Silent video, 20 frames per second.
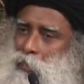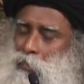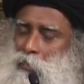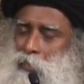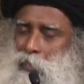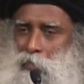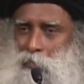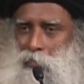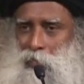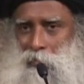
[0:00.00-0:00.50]

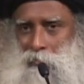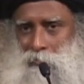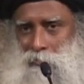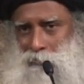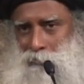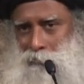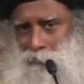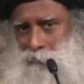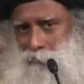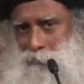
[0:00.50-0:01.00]
Now I
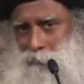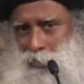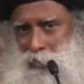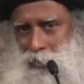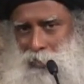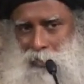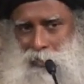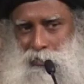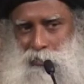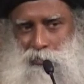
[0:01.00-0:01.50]
am
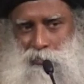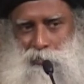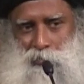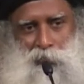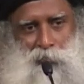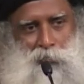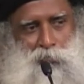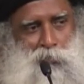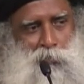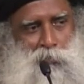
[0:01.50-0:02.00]
beginning to
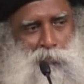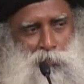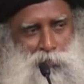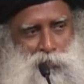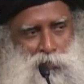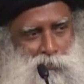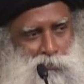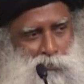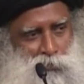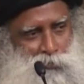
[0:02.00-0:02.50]
talk mumbo
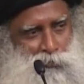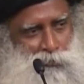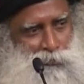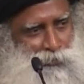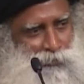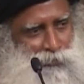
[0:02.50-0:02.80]
jumbo,